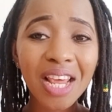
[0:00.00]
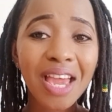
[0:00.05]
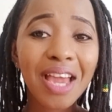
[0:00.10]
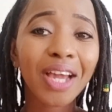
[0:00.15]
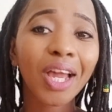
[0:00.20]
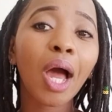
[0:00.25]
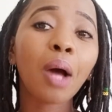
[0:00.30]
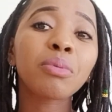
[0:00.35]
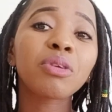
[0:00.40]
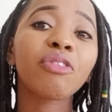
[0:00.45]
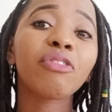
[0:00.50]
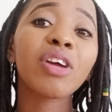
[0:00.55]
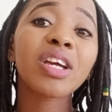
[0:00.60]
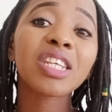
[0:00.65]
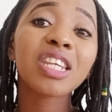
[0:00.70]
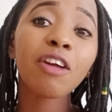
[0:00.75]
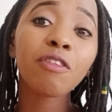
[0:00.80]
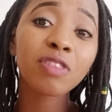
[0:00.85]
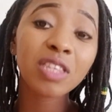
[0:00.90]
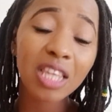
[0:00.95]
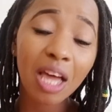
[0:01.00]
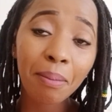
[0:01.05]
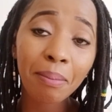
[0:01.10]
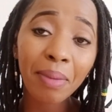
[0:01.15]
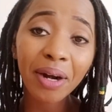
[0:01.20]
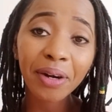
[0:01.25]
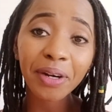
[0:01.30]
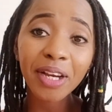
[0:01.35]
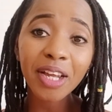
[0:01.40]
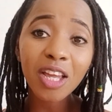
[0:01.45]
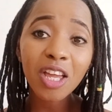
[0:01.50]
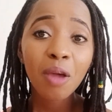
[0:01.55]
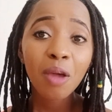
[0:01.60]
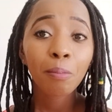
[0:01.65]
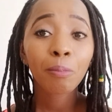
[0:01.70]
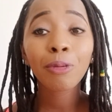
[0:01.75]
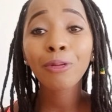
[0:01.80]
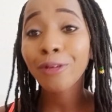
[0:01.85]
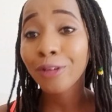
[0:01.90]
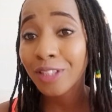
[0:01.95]
captivating summary,
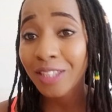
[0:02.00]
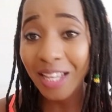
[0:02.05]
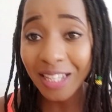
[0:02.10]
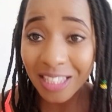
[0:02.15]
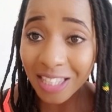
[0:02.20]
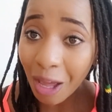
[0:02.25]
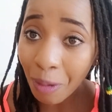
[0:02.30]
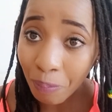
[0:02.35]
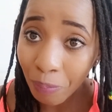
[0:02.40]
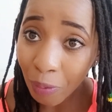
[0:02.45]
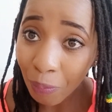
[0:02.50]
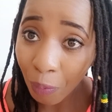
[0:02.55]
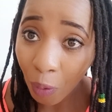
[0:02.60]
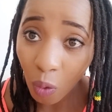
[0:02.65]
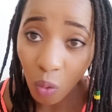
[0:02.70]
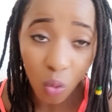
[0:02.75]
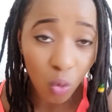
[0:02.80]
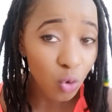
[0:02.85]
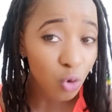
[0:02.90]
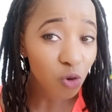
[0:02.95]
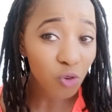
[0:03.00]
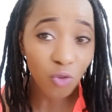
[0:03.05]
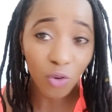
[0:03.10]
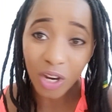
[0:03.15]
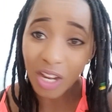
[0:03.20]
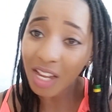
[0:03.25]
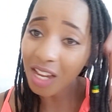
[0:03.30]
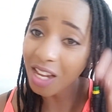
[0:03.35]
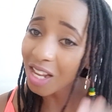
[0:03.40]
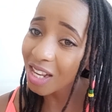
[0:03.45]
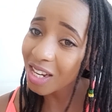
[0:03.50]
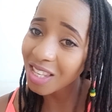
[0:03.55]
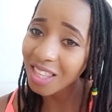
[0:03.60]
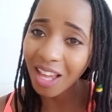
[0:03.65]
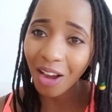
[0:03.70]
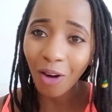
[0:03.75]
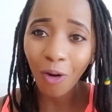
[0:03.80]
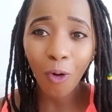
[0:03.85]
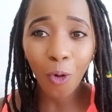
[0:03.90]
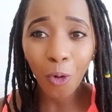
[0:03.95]
because there are some people who read
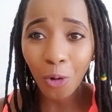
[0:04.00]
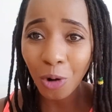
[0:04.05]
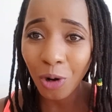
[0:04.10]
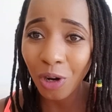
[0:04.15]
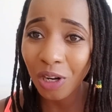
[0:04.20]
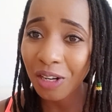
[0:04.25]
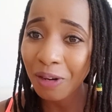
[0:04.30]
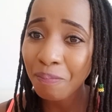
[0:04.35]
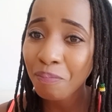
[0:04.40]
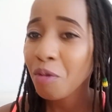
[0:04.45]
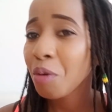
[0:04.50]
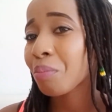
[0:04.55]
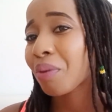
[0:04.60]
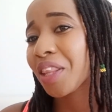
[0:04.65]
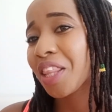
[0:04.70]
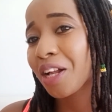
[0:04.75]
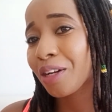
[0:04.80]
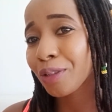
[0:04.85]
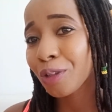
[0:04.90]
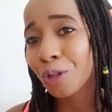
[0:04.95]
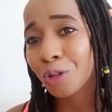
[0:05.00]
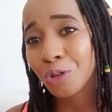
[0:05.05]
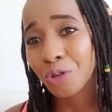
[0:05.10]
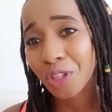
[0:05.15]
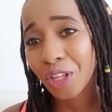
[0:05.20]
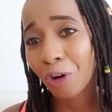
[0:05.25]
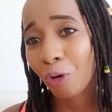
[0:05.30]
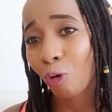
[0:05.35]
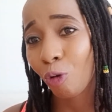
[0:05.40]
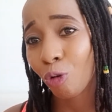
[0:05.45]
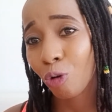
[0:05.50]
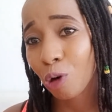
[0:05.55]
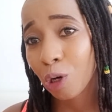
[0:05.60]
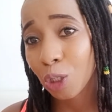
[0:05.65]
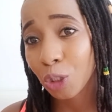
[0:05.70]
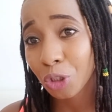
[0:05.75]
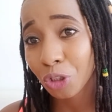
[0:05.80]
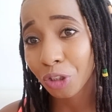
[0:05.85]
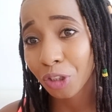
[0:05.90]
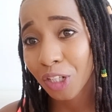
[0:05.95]
the whole but they'll go to the
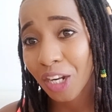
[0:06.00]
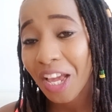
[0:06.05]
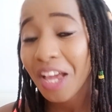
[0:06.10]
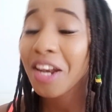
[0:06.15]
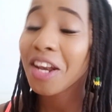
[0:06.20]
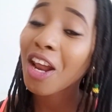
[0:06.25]
conclusion.